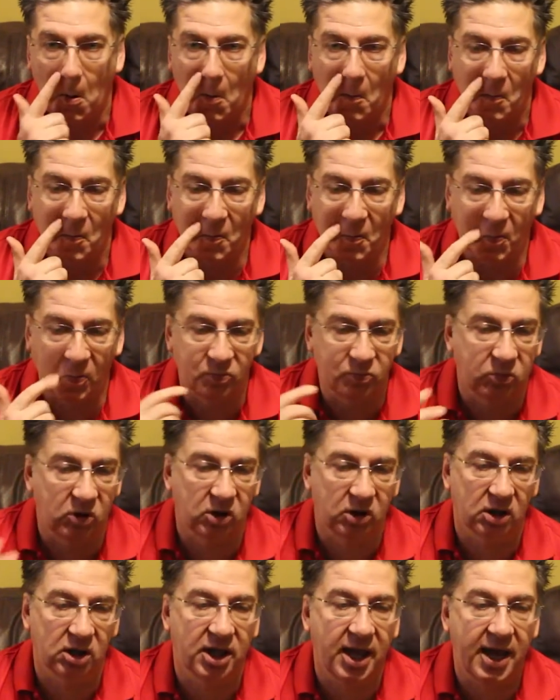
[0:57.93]

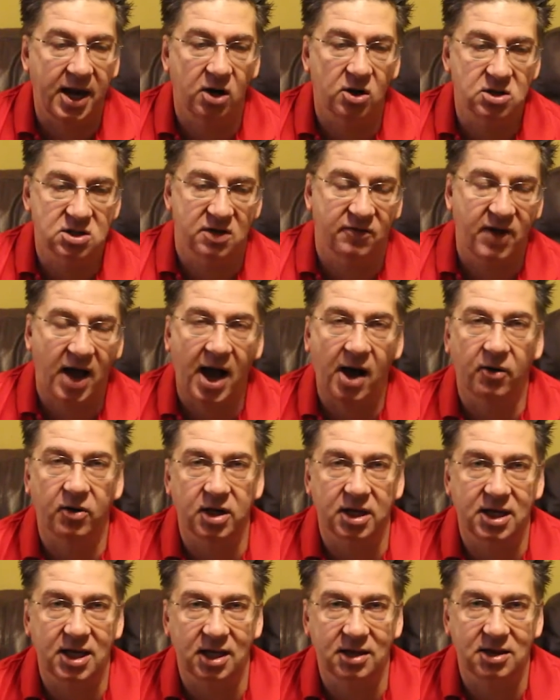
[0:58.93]
layers of how to
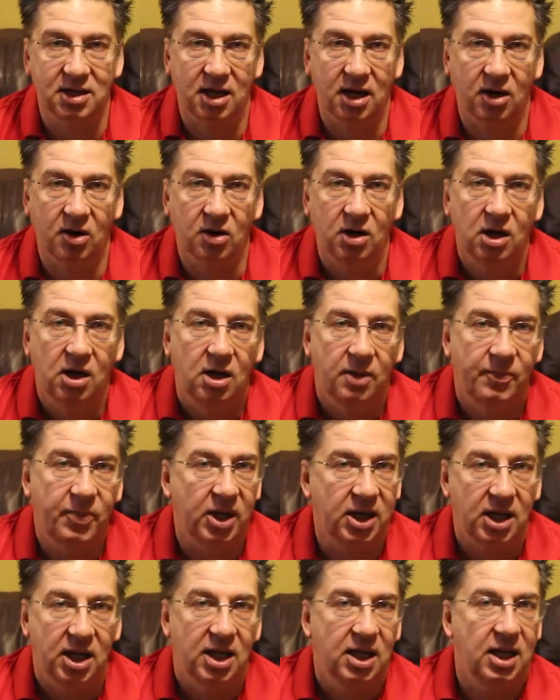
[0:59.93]
get there.
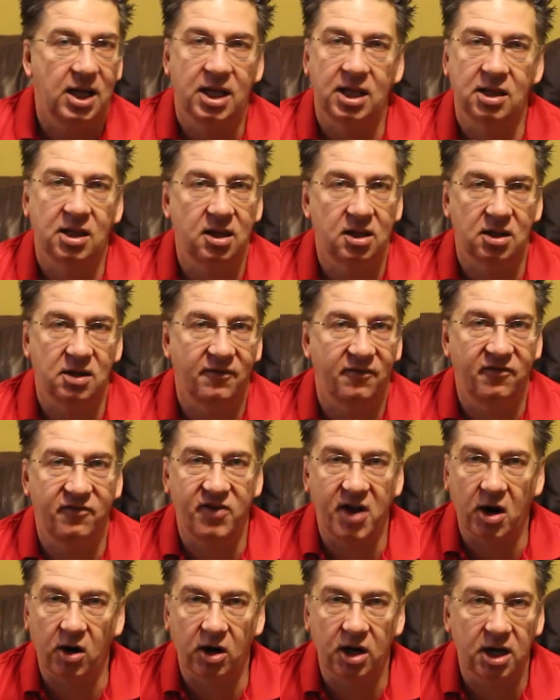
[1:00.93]
But in the
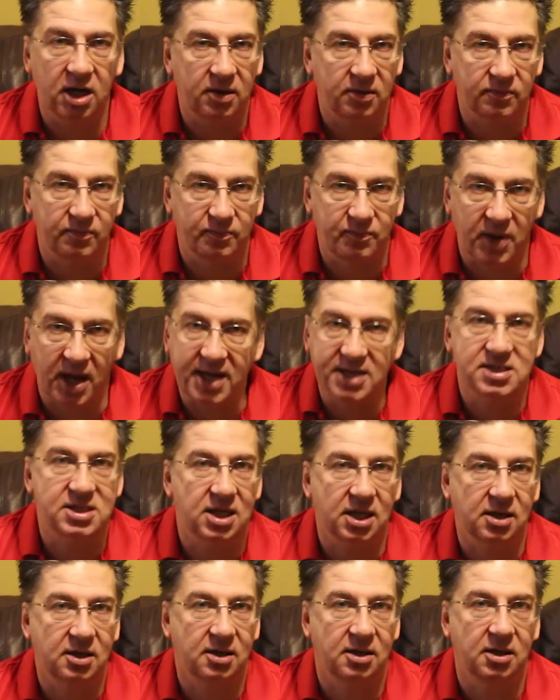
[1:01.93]
very
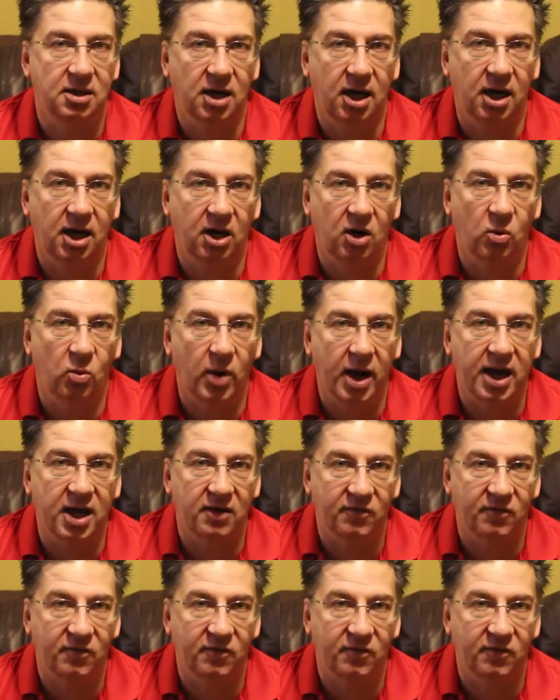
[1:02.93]
basic way of